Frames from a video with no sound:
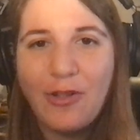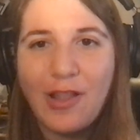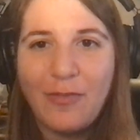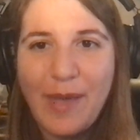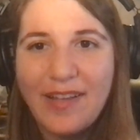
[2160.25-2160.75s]
a
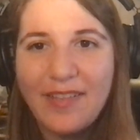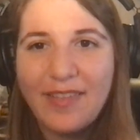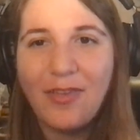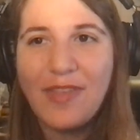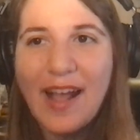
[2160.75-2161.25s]
lot of pets,
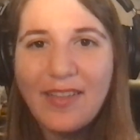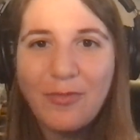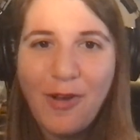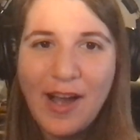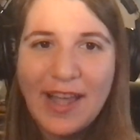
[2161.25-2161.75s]
so
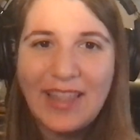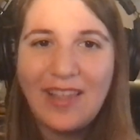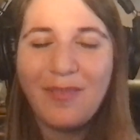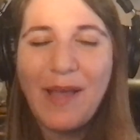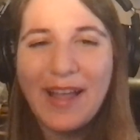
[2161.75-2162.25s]
that's why
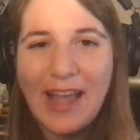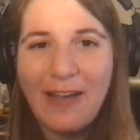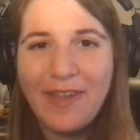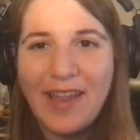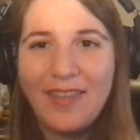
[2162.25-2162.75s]
these pet
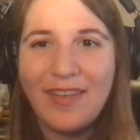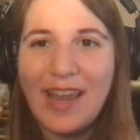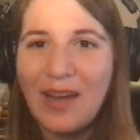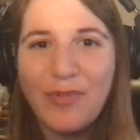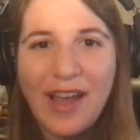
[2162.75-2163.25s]
cafes and
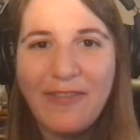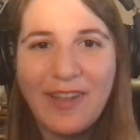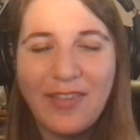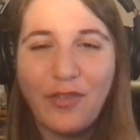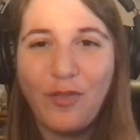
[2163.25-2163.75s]
animal
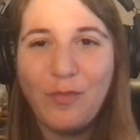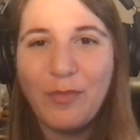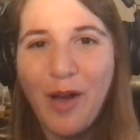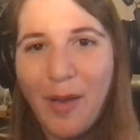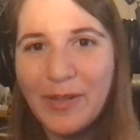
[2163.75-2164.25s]
cafes are
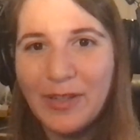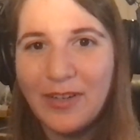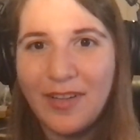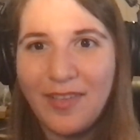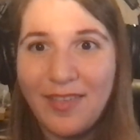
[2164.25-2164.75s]
super
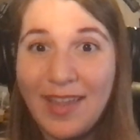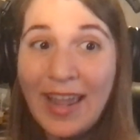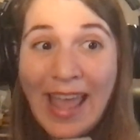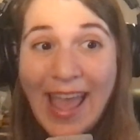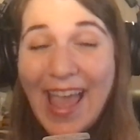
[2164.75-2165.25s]
popular because it's
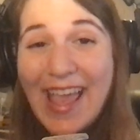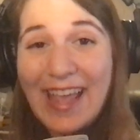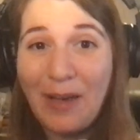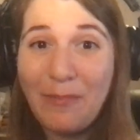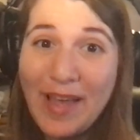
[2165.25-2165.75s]
like,
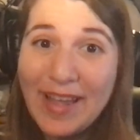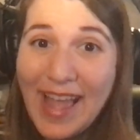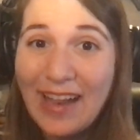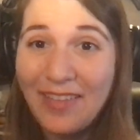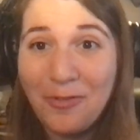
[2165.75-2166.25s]
hey, come pet
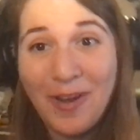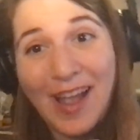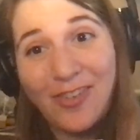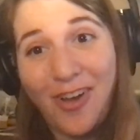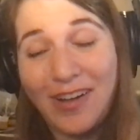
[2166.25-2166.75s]
cats or
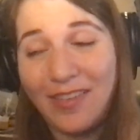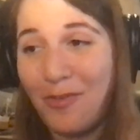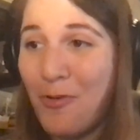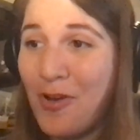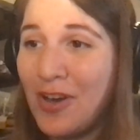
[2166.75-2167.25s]
hedgehogs
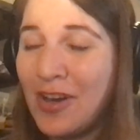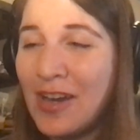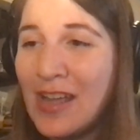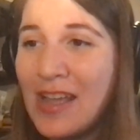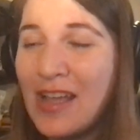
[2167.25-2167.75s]

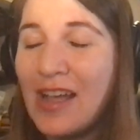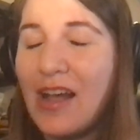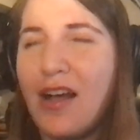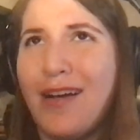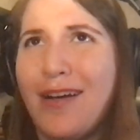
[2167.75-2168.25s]
or
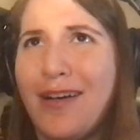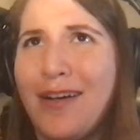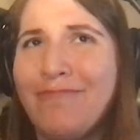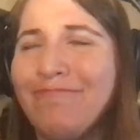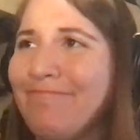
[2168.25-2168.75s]

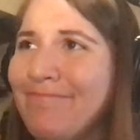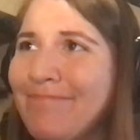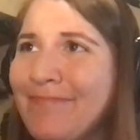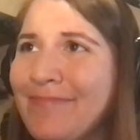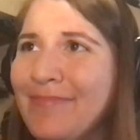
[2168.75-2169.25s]

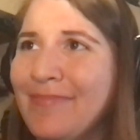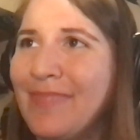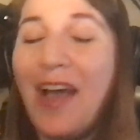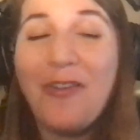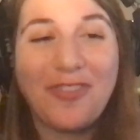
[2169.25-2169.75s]

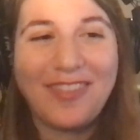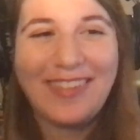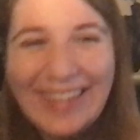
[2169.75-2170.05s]
owls.